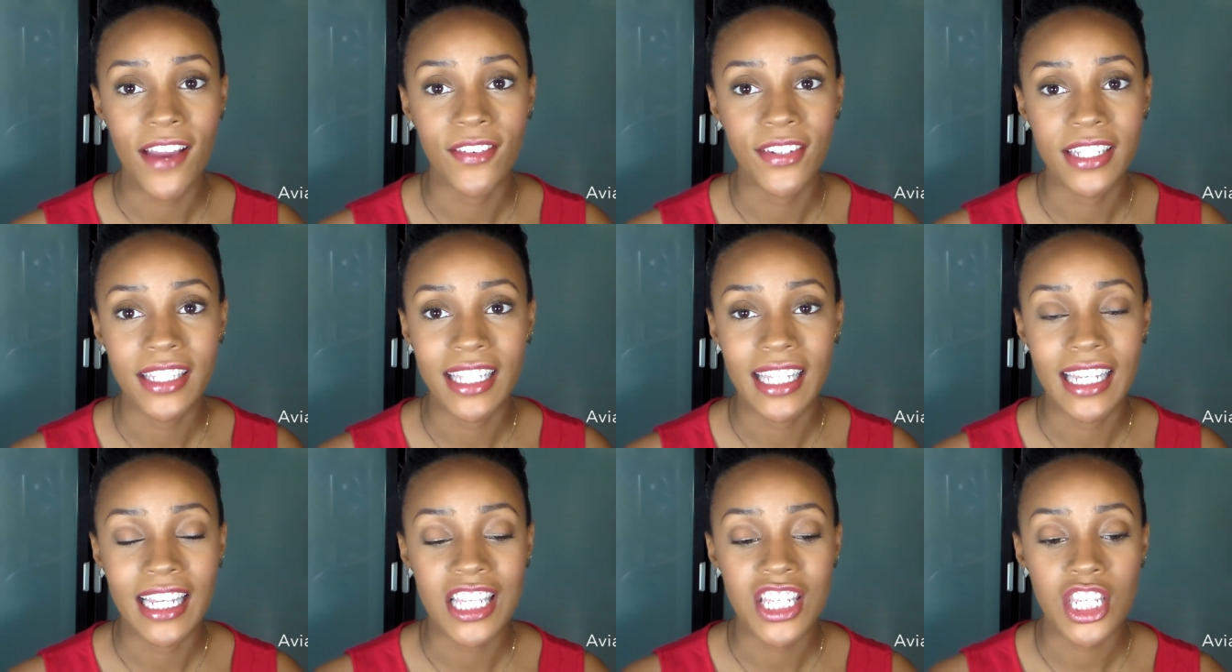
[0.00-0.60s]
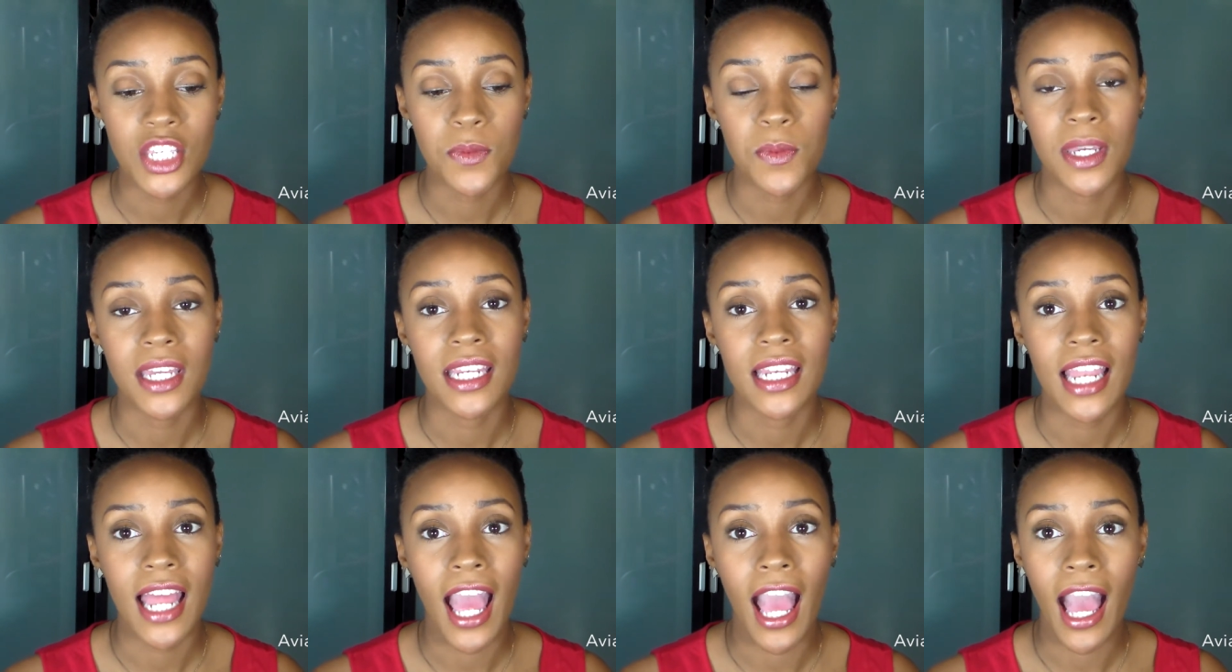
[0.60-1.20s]
Everything has just
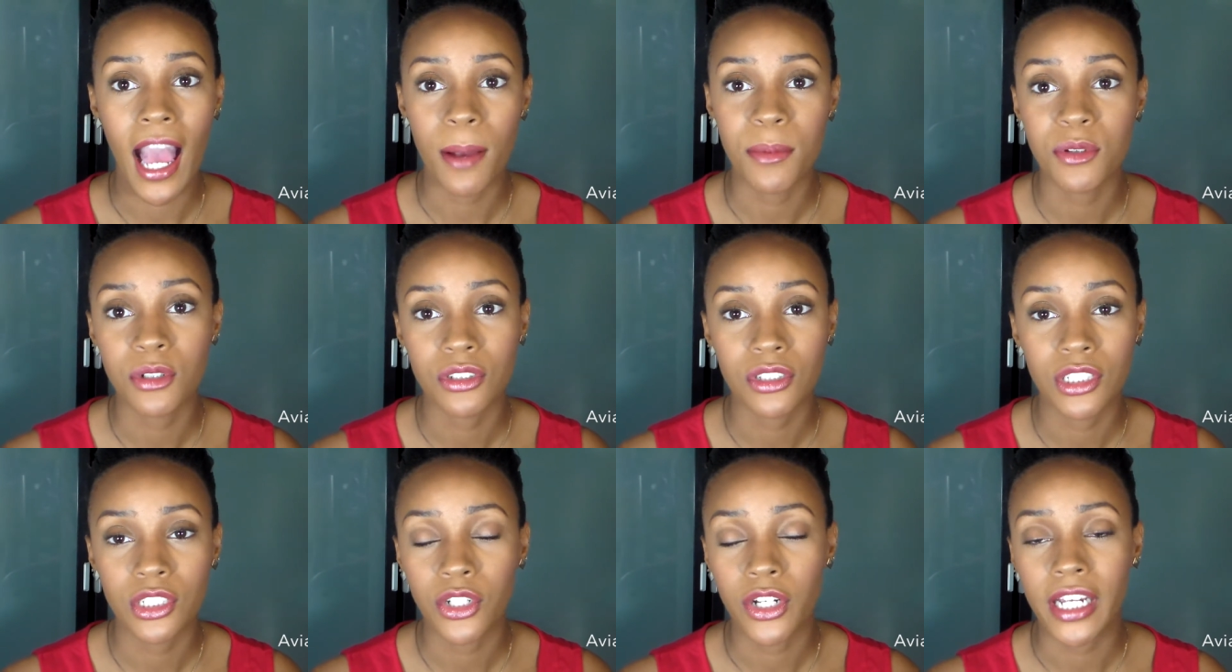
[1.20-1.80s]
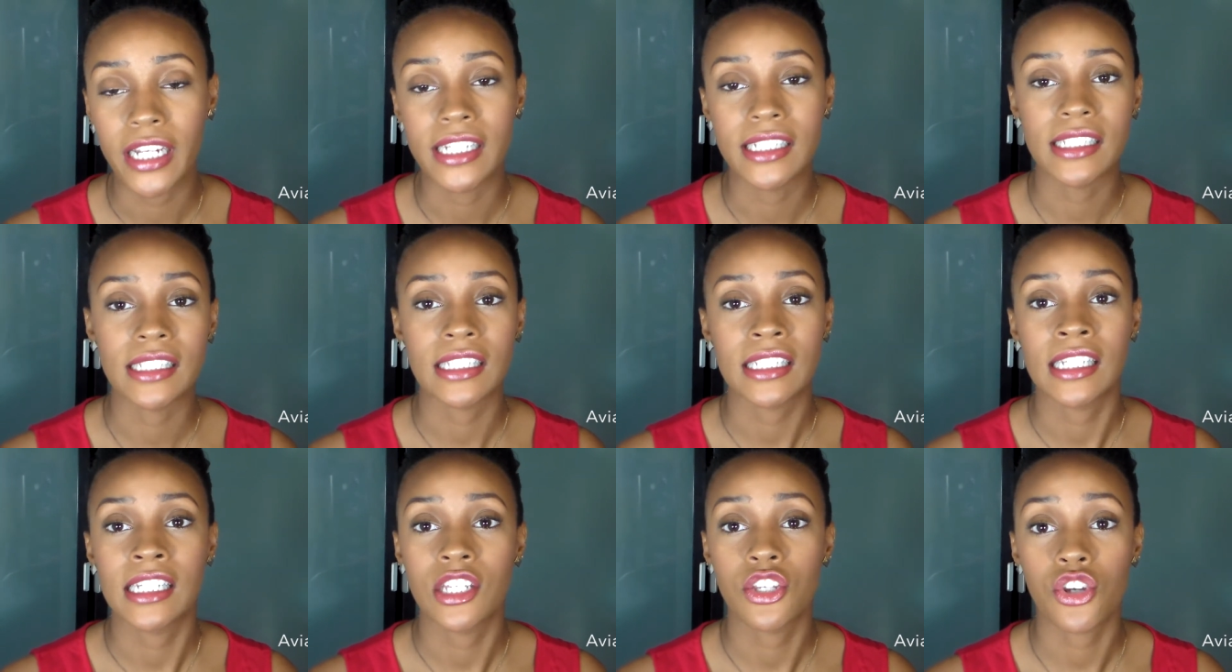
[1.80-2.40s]
been absolutely
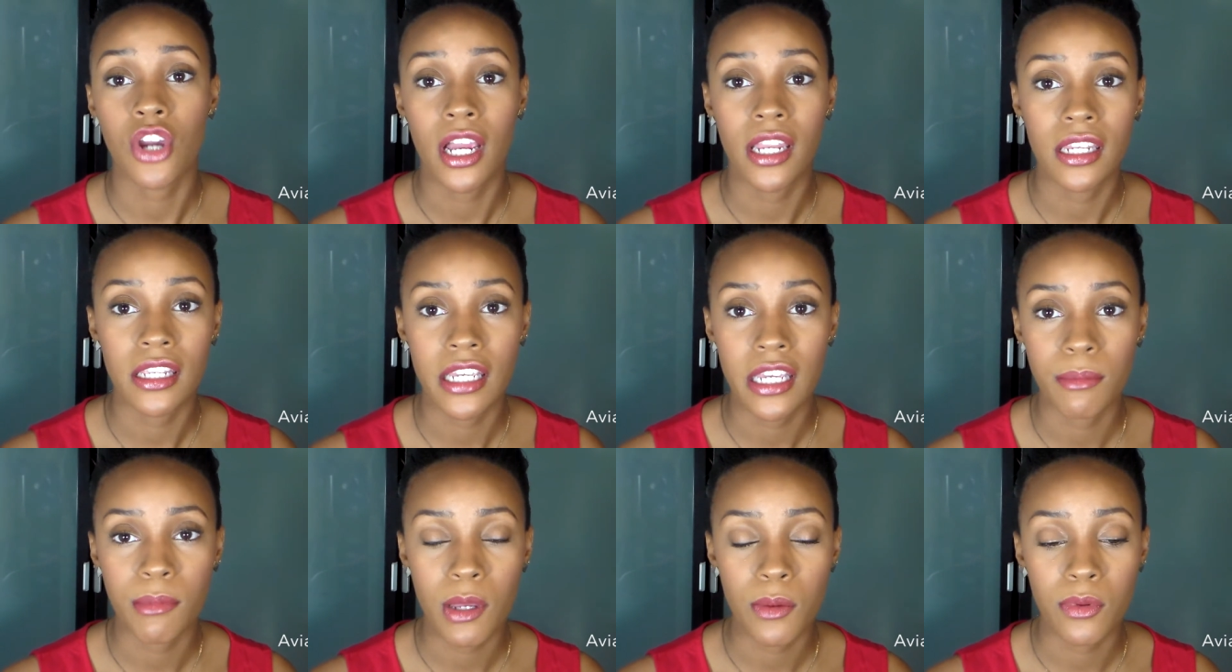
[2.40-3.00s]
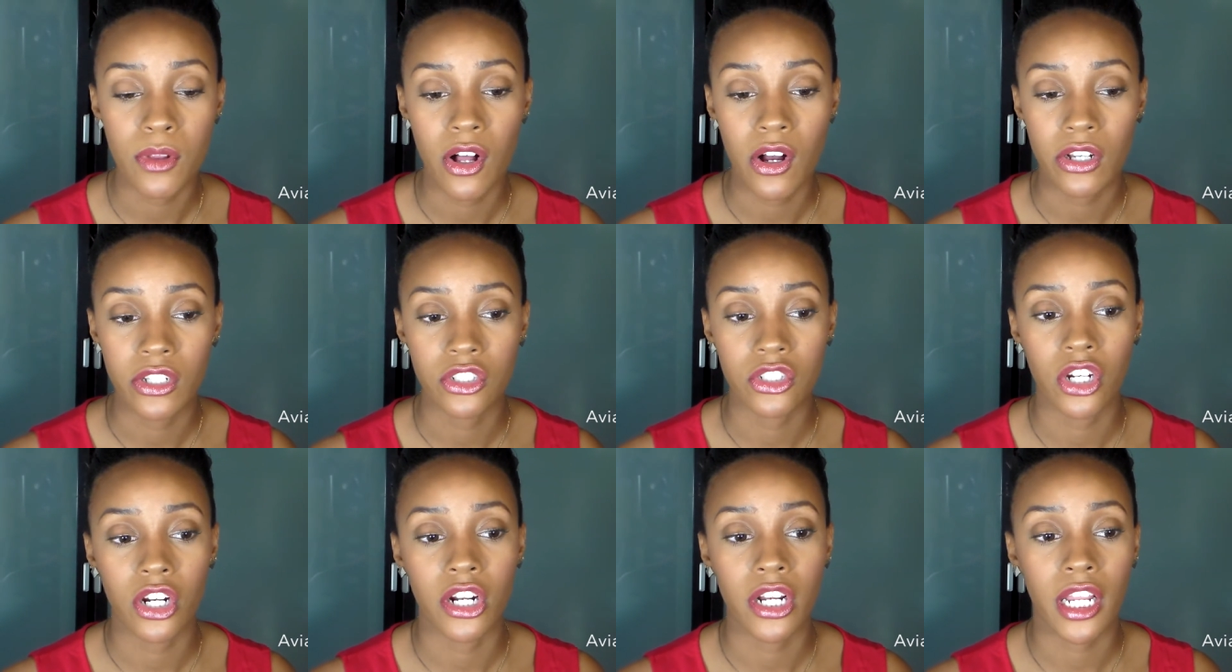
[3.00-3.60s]
crazy trying to get my
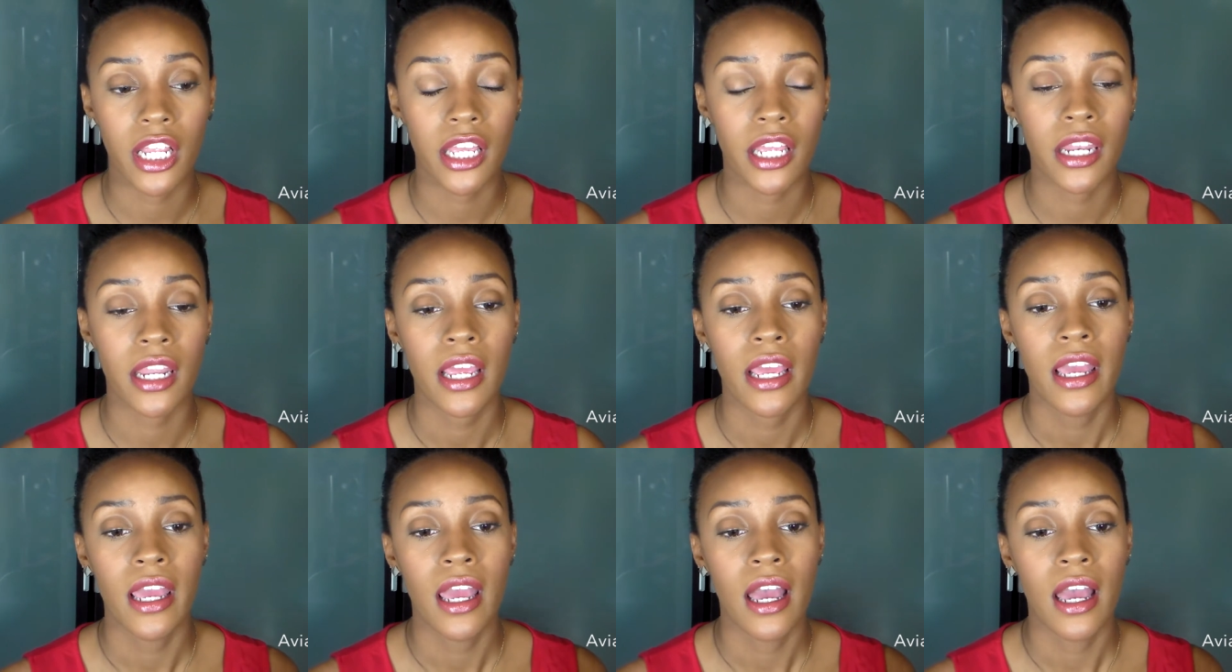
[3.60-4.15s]
vlog started,